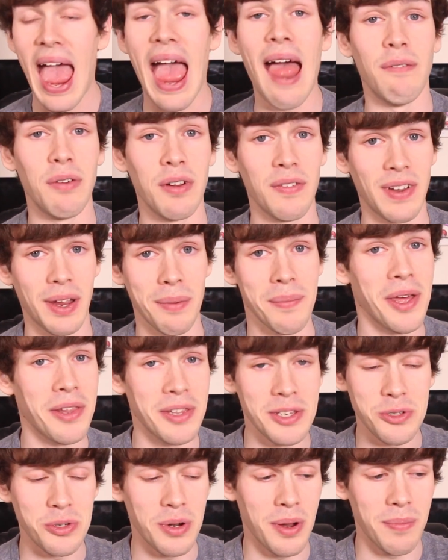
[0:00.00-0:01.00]
everything
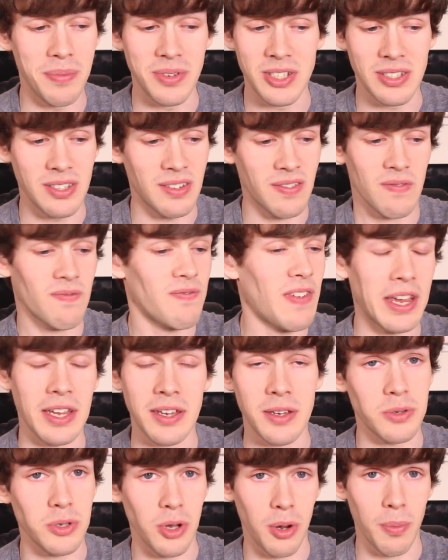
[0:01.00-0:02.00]
about this trip, just thank you